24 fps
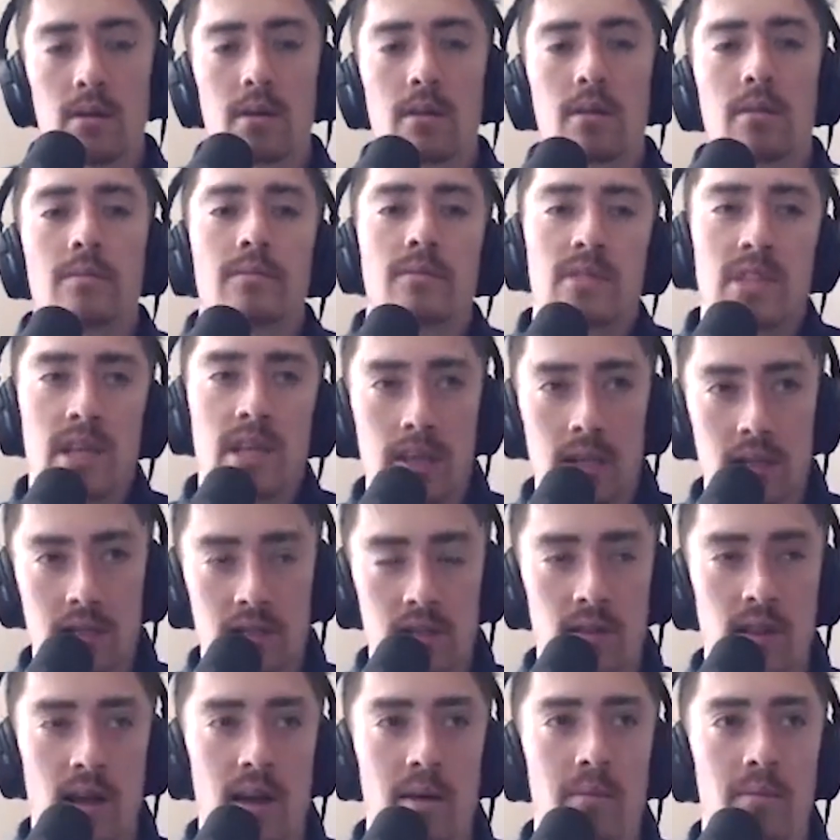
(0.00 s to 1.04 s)
take it to
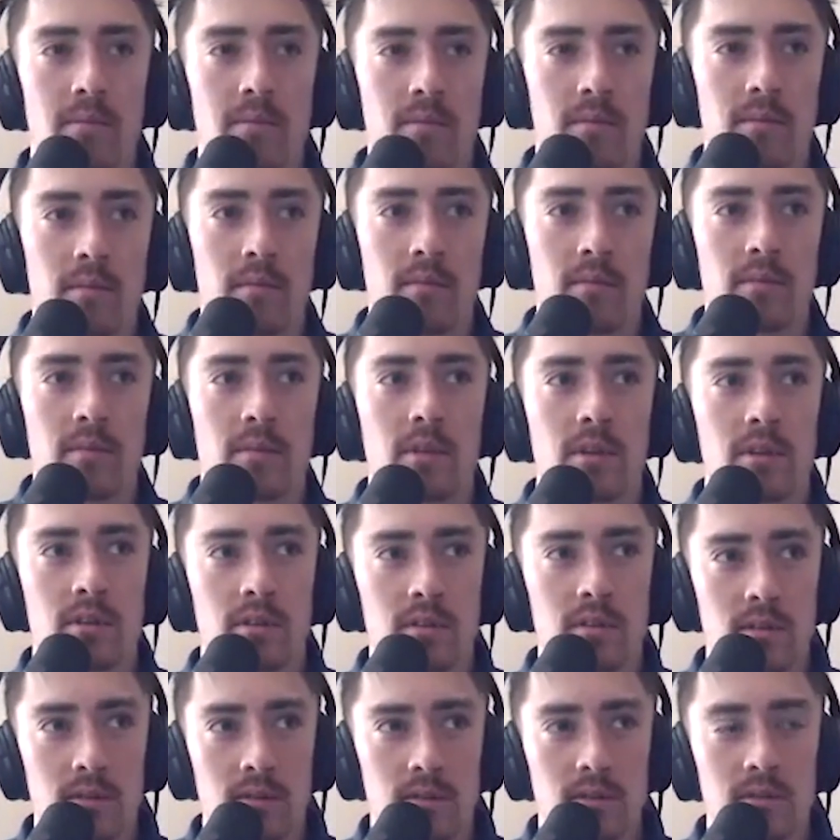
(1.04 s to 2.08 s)
that,
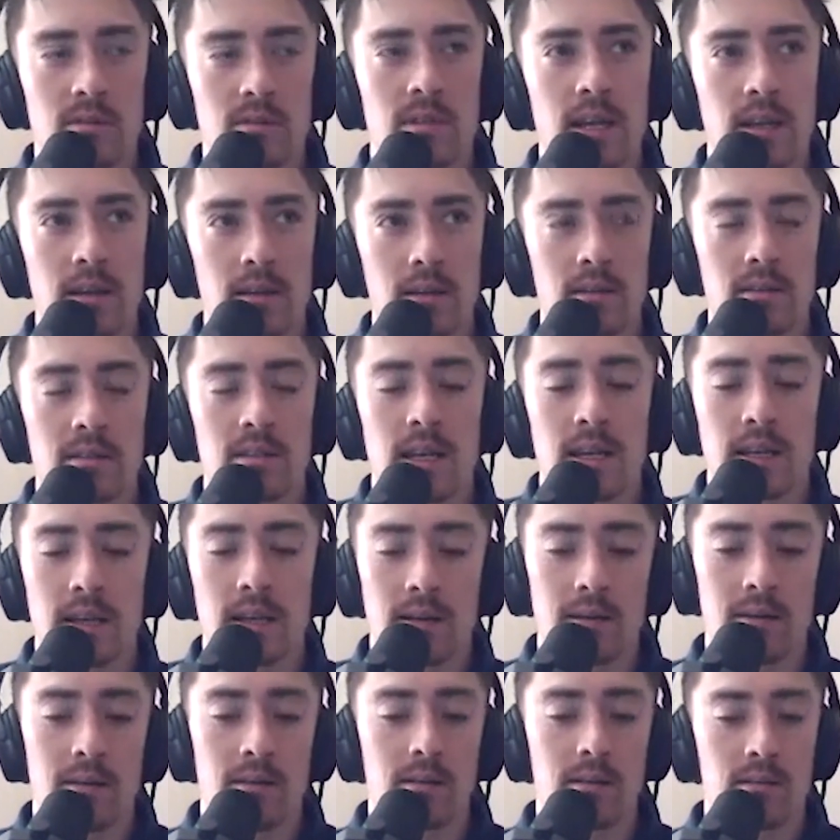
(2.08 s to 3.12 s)
take
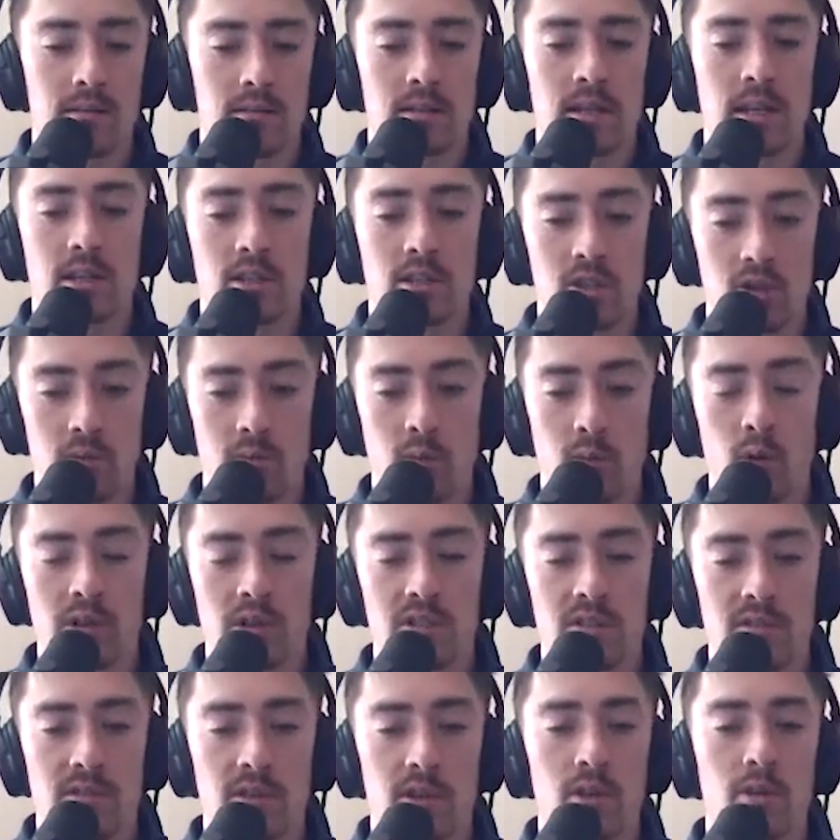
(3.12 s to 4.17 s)
2 points
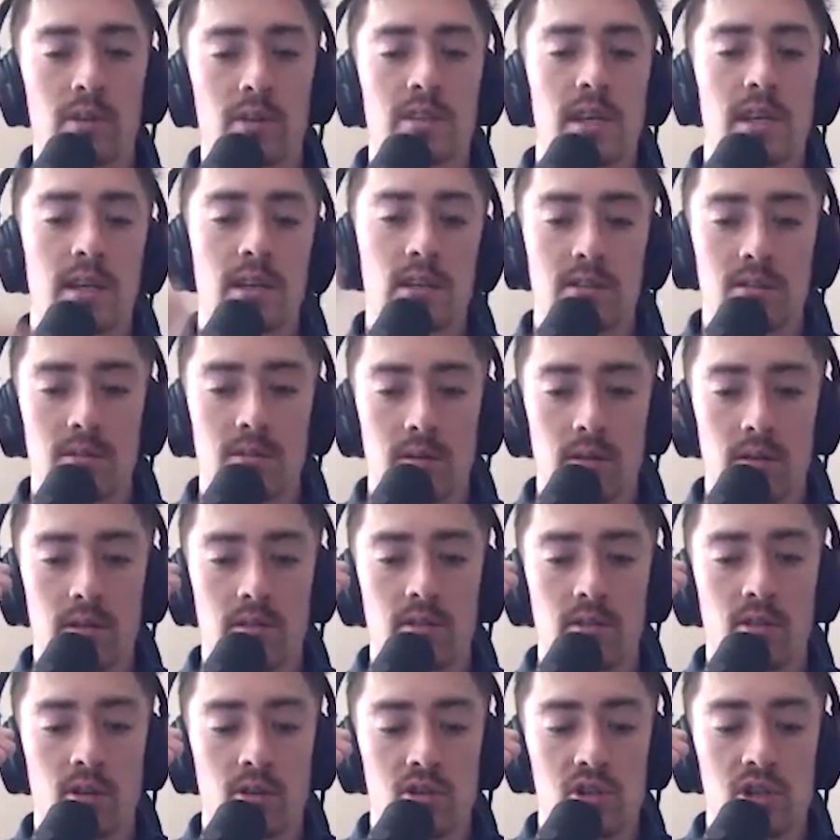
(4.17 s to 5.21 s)
of view and take it to a
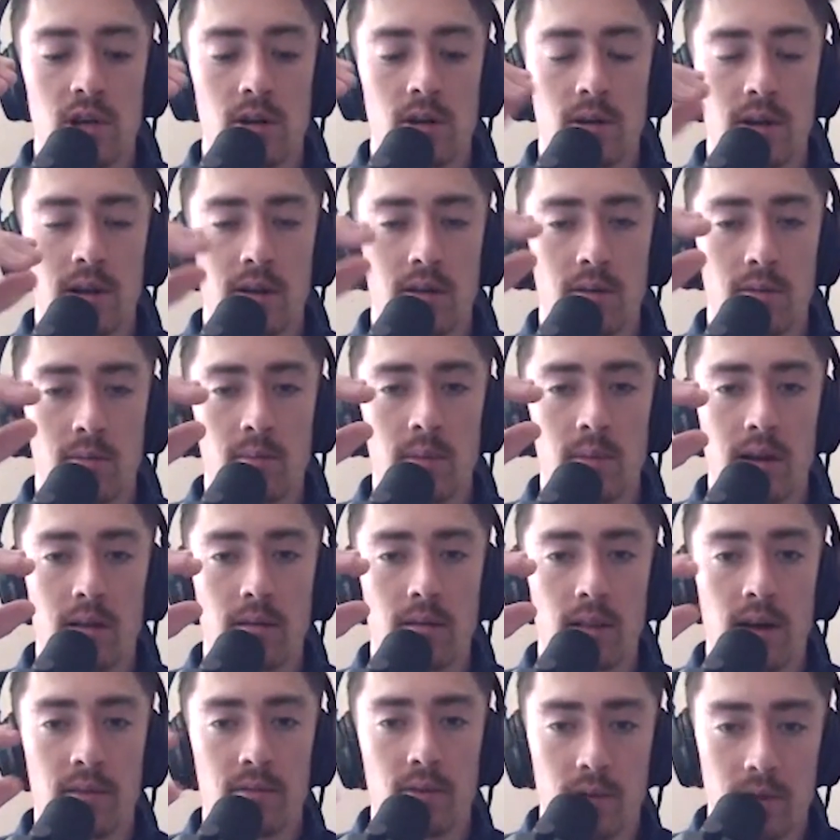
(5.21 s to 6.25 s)
tertiary or meta
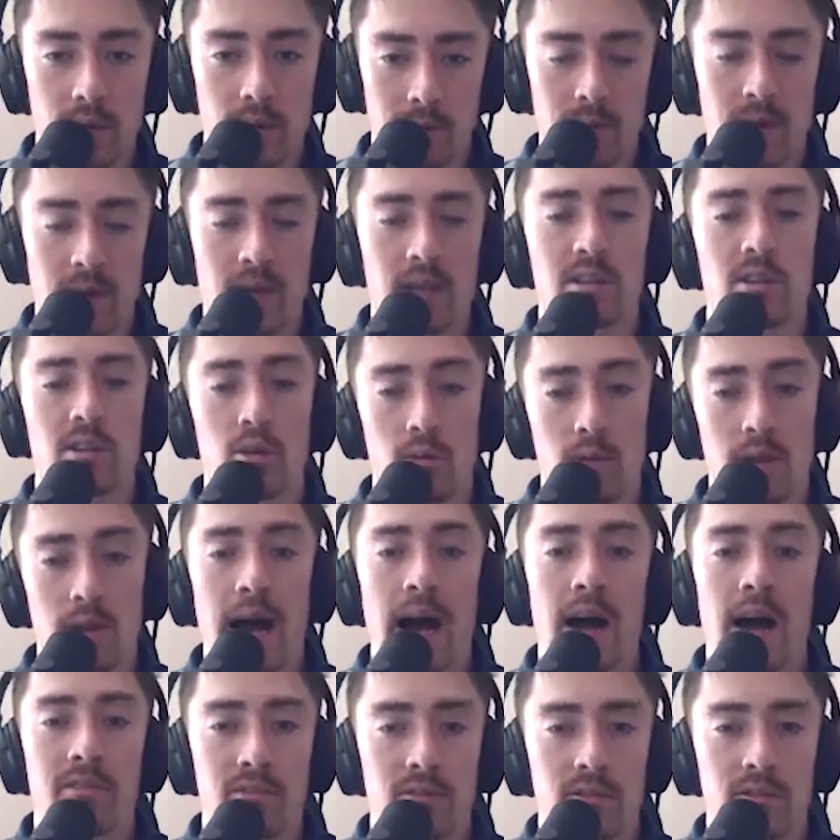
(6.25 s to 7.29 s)
level and makes you
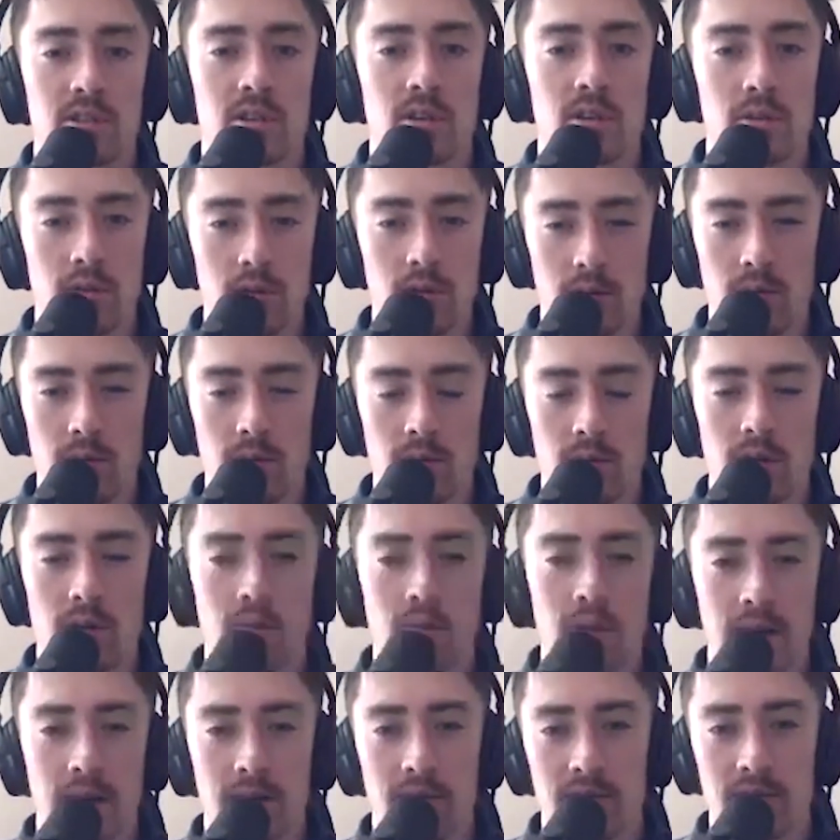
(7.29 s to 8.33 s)
laugh. So you
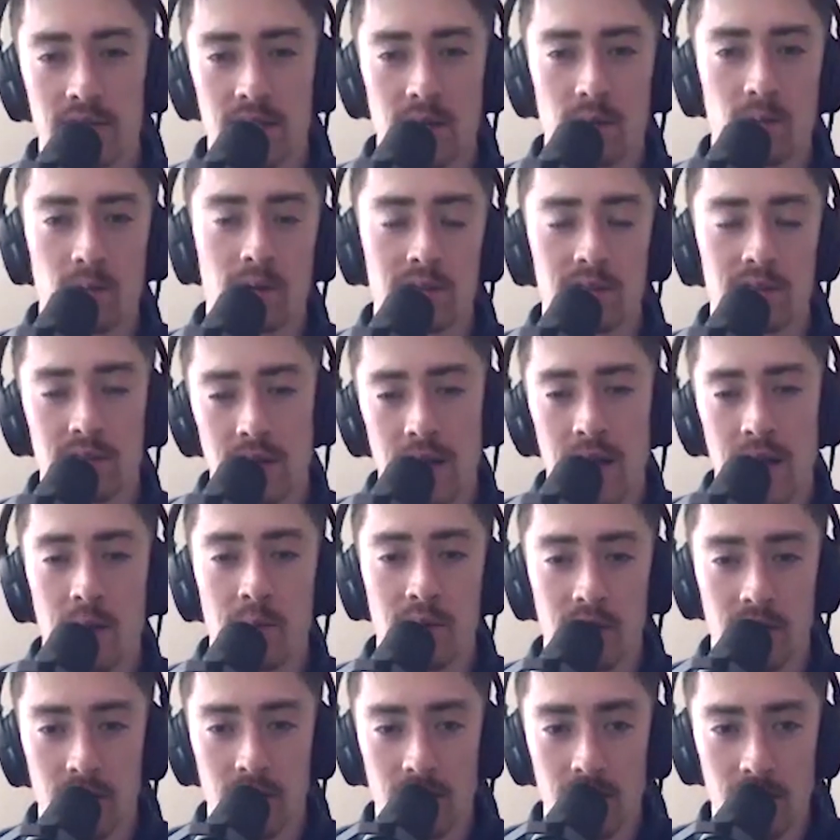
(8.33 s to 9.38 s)
kind of see what's
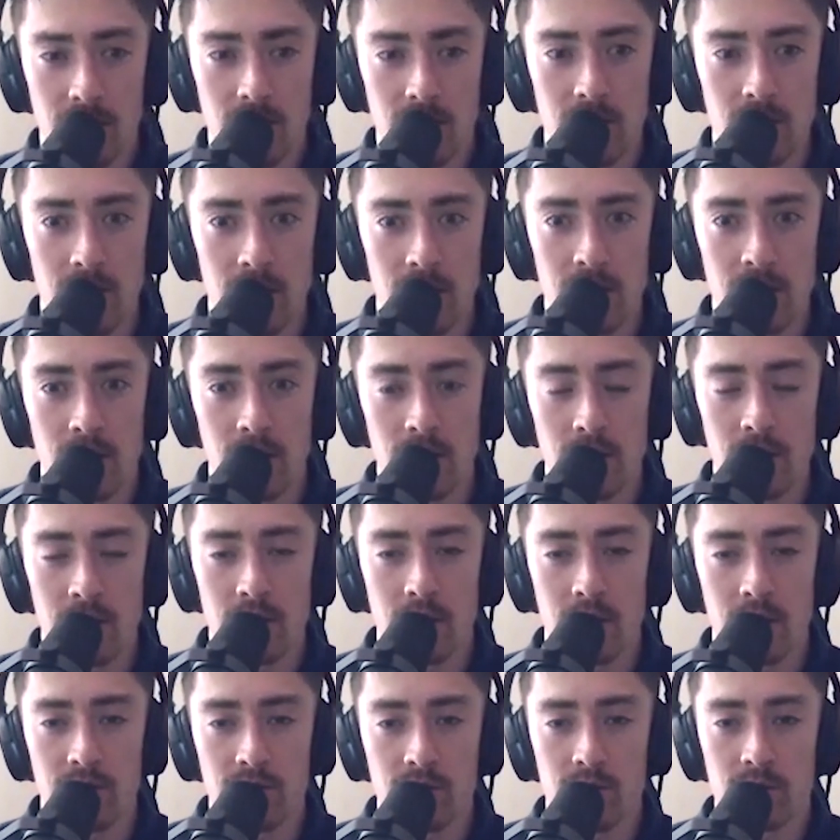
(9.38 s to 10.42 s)
happening. I
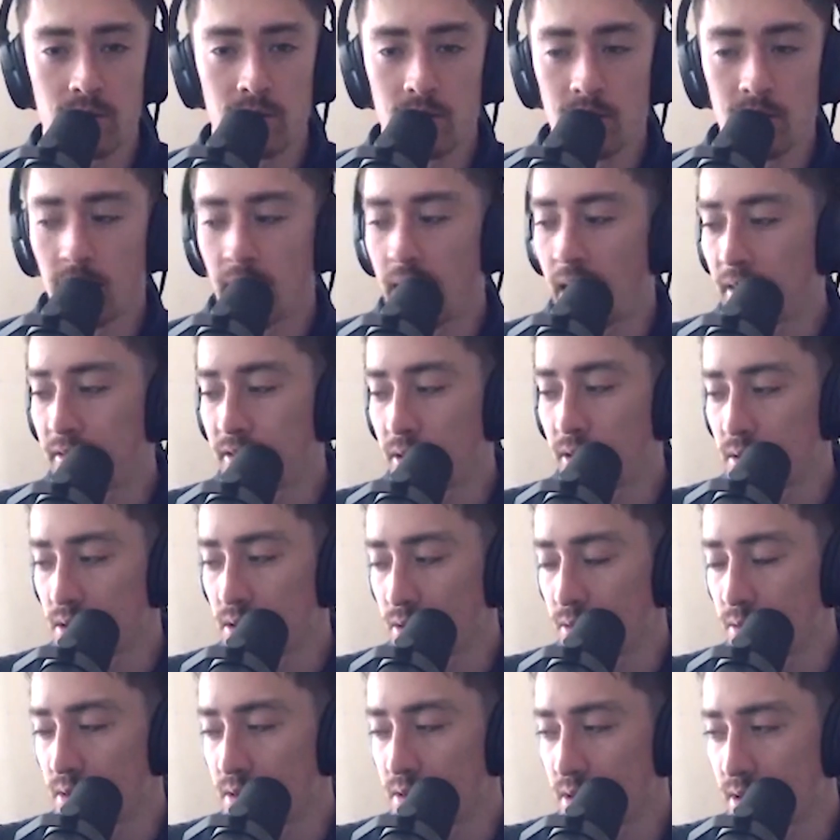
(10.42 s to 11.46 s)
think laughter is
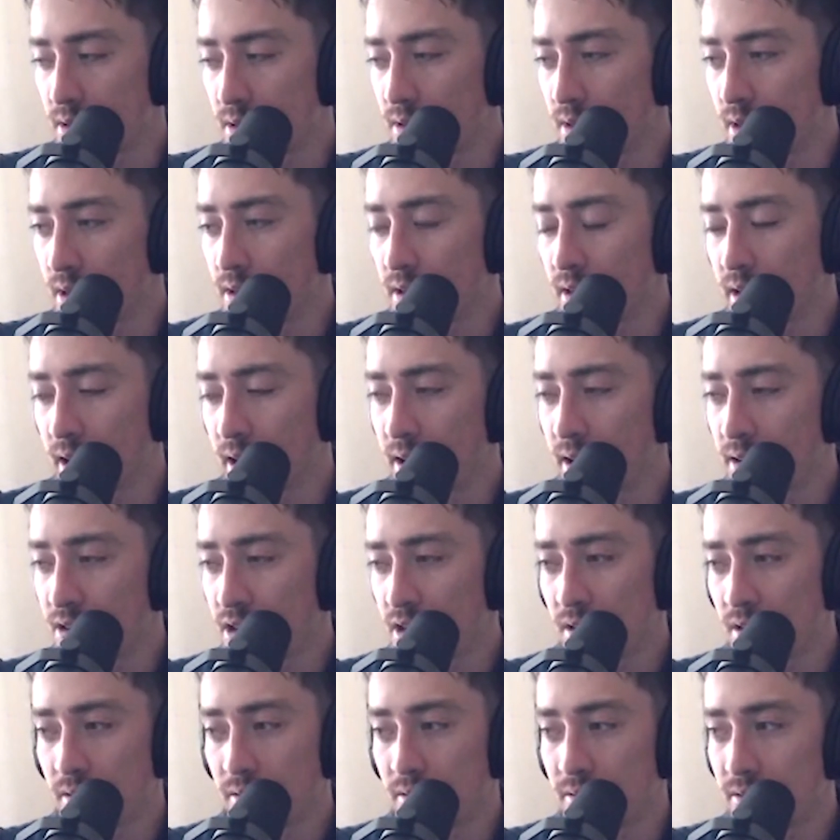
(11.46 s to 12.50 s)
always an
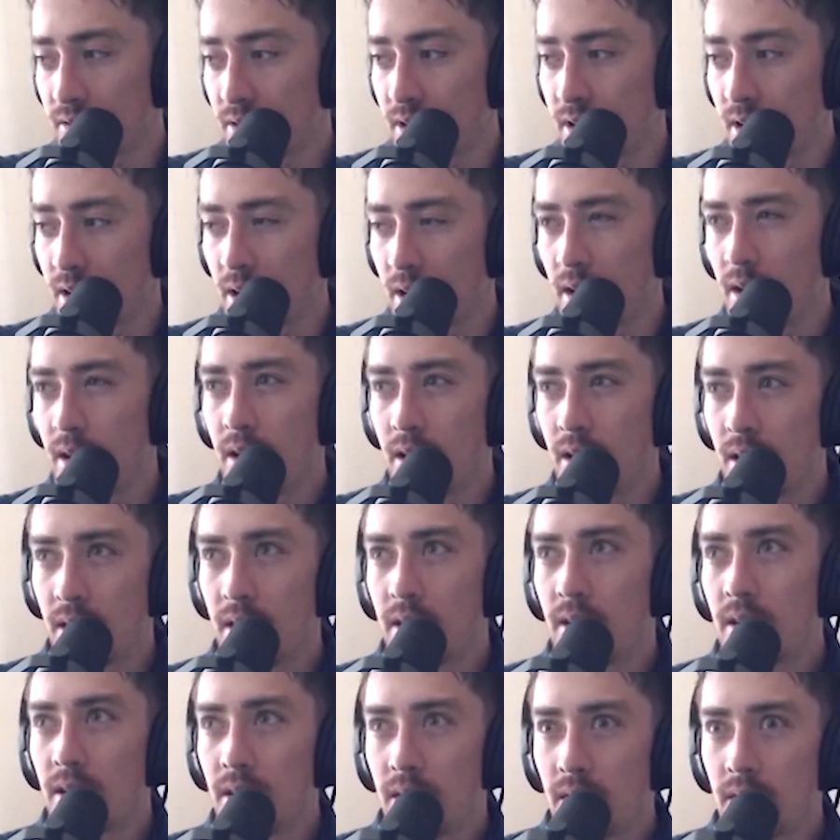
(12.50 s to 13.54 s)
indication of
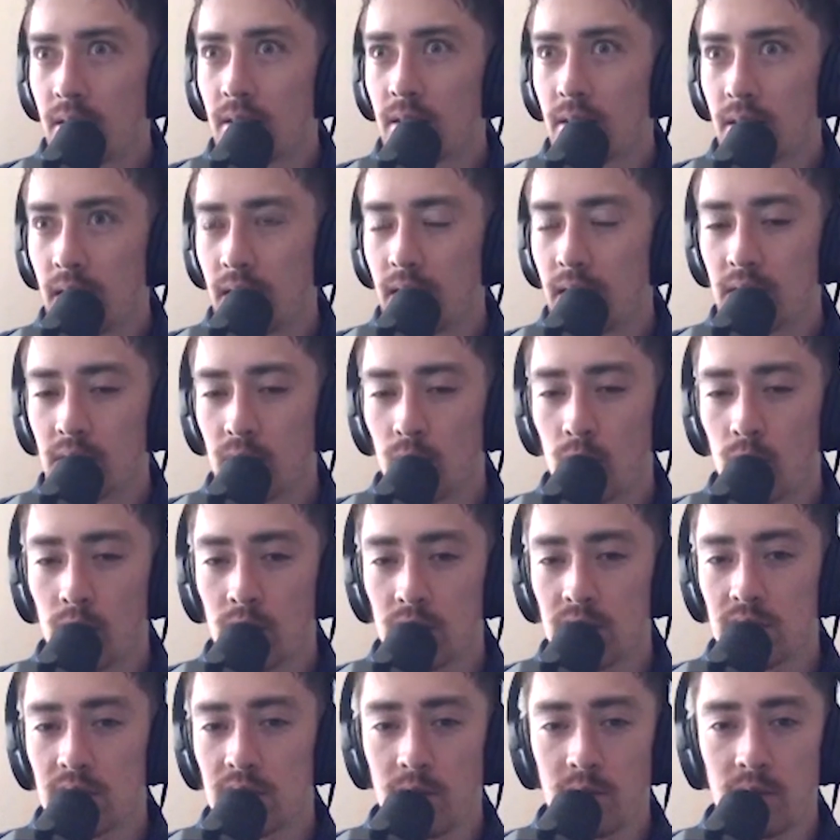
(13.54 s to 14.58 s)
getting towards
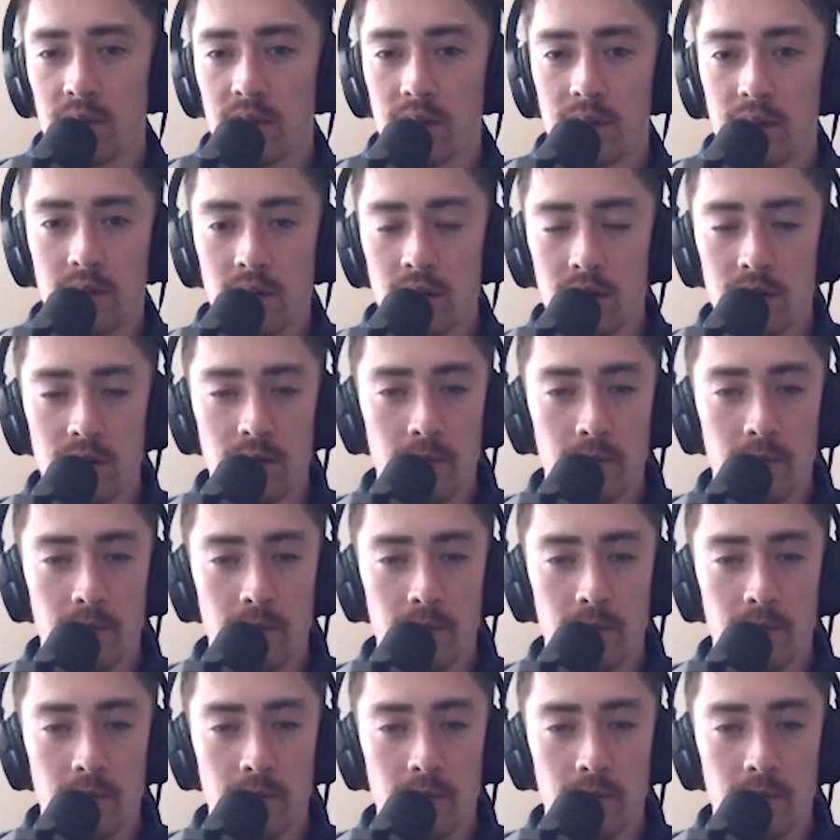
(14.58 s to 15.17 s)
something good.